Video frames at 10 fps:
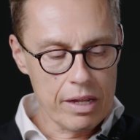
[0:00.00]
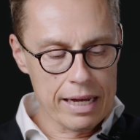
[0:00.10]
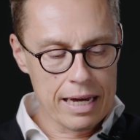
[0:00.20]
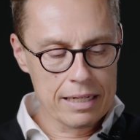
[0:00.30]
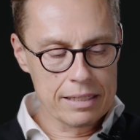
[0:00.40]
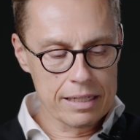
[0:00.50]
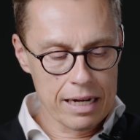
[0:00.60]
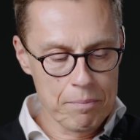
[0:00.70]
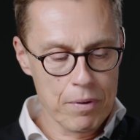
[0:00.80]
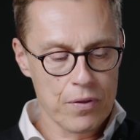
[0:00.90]
is,
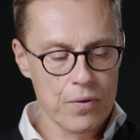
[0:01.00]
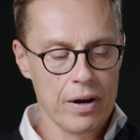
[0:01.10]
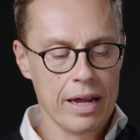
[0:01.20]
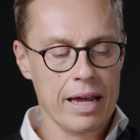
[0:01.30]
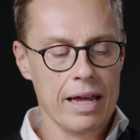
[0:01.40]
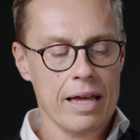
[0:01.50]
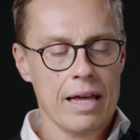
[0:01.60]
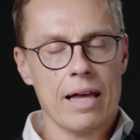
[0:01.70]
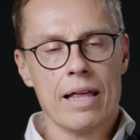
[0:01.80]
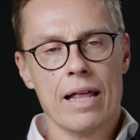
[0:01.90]
number three,
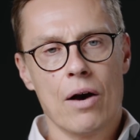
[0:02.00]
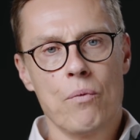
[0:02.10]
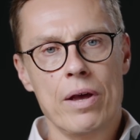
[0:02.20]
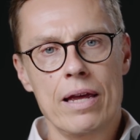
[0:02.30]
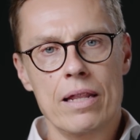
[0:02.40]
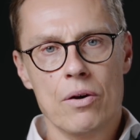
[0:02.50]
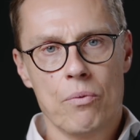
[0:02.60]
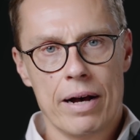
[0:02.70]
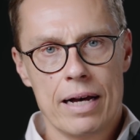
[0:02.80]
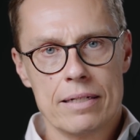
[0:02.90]
that we in the
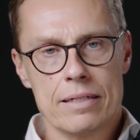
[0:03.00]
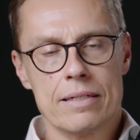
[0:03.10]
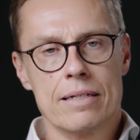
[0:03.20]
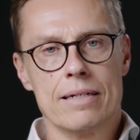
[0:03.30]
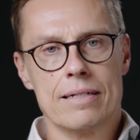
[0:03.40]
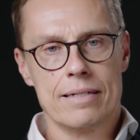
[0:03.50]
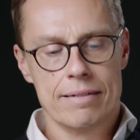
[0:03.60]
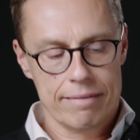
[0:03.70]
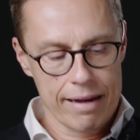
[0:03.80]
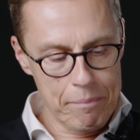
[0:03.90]
West
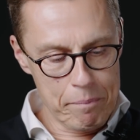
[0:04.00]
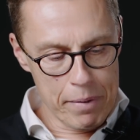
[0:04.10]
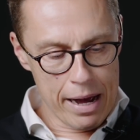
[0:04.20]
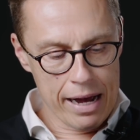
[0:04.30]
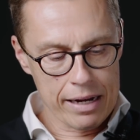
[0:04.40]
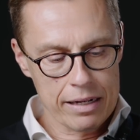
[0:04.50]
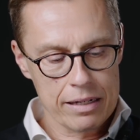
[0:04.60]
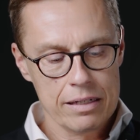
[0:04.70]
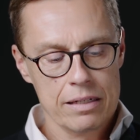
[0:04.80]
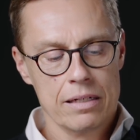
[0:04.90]
step
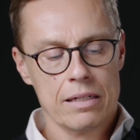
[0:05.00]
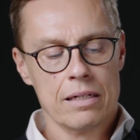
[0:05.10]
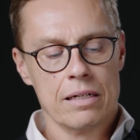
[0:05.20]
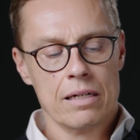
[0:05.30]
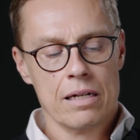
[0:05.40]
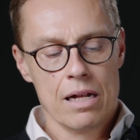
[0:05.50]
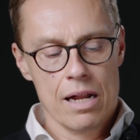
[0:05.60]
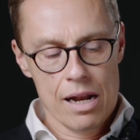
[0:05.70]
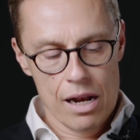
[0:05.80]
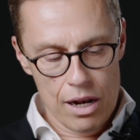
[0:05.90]
back,
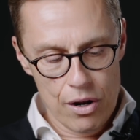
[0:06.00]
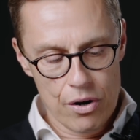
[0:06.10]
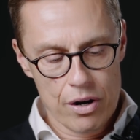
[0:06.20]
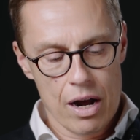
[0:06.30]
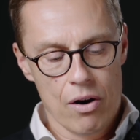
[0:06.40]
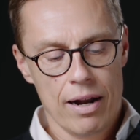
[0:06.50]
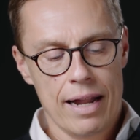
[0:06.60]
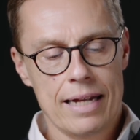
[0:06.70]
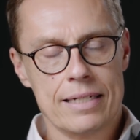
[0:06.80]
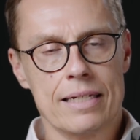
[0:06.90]
learn our
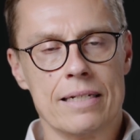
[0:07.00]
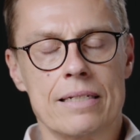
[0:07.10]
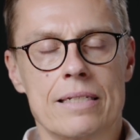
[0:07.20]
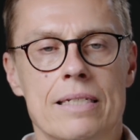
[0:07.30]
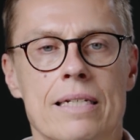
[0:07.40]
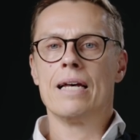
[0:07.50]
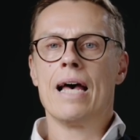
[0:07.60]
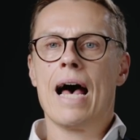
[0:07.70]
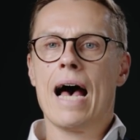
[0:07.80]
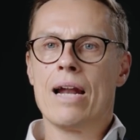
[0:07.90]
lessons,
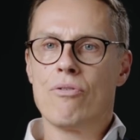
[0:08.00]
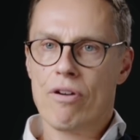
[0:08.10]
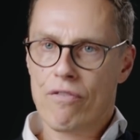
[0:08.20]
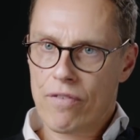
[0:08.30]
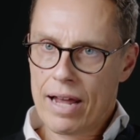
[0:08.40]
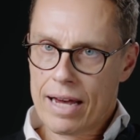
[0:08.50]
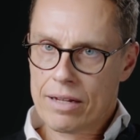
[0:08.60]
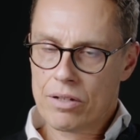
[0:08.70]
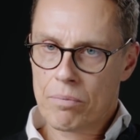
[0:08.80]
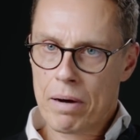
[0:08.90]
and
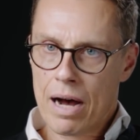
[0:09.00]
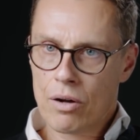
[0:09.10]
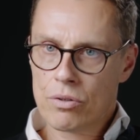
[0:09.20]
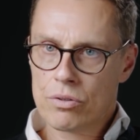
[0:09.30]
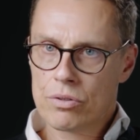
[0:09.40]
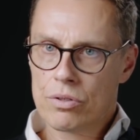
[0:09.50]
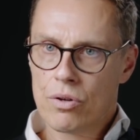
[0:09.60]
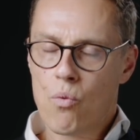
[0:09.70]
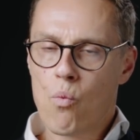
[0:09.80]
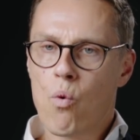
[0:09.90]
reflect about
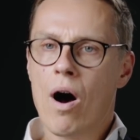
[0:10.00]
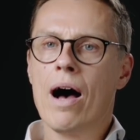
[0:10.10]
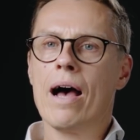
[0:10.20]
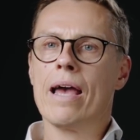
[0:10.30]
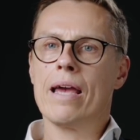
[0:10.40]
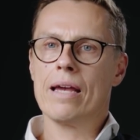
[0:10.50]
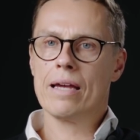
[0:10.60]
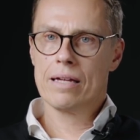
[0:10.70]
why